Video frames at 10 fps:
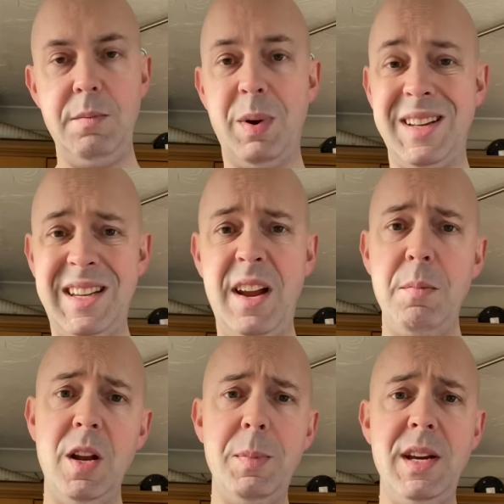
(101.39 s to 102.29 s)
by 10
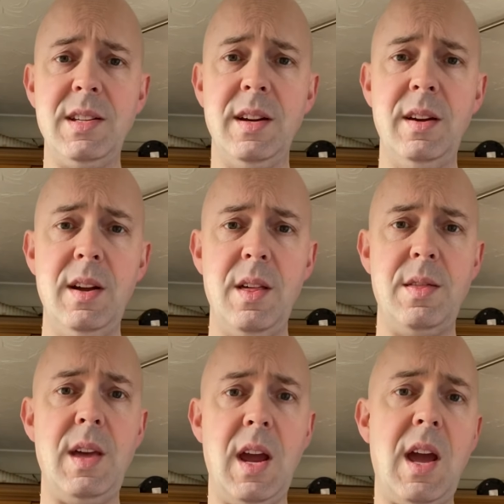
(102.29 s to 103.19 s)
millimeter
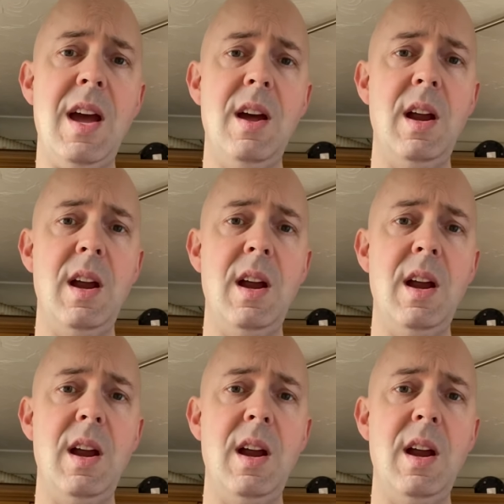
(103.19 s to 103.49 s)
thick